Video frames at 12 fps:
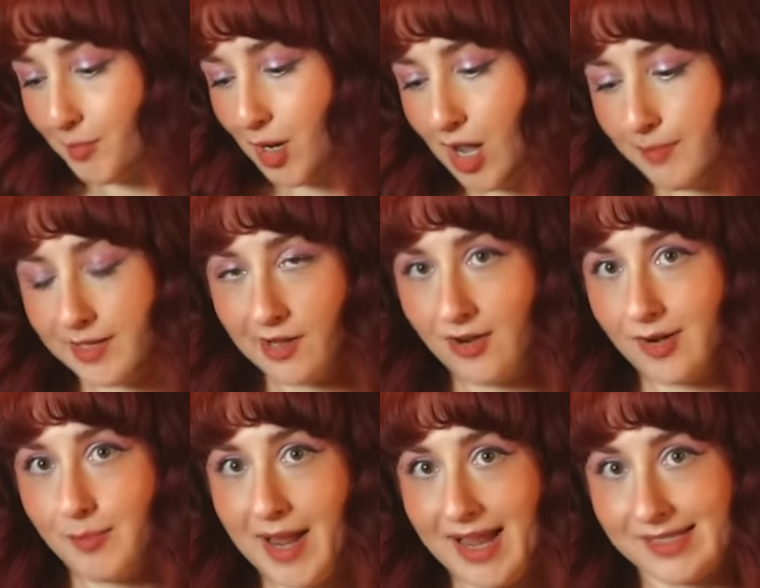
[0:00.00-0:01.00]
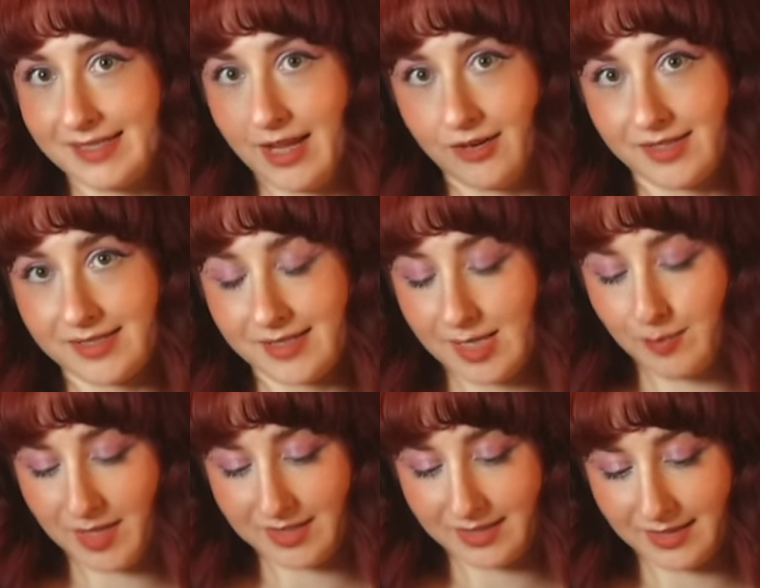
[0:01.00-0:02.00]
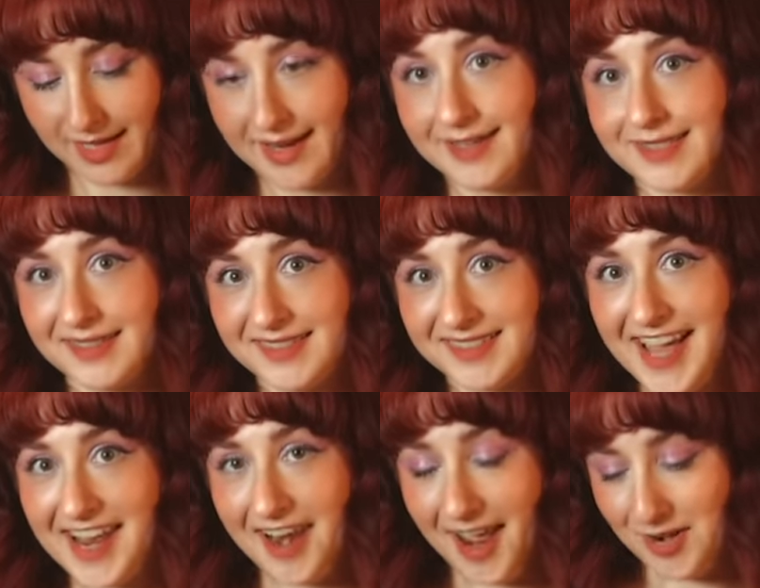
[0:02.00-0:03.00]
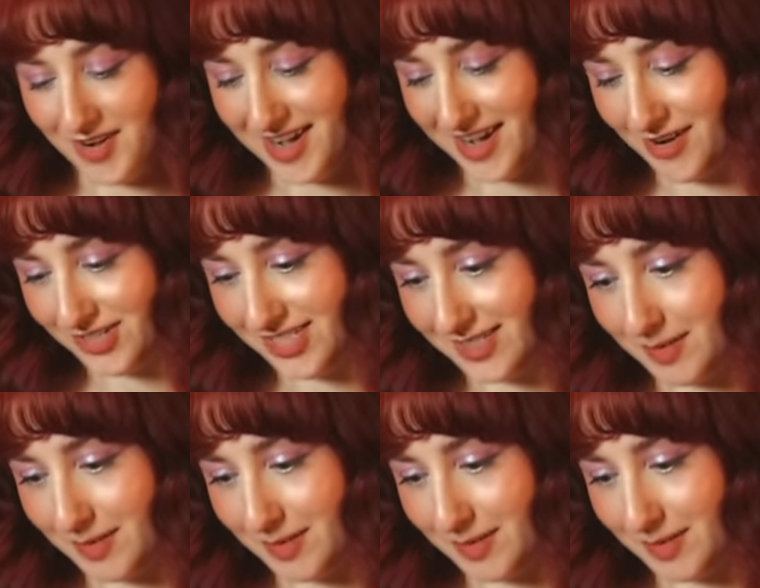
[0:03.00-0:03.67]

Poppy already passed out asleep. It's late at night right now and she's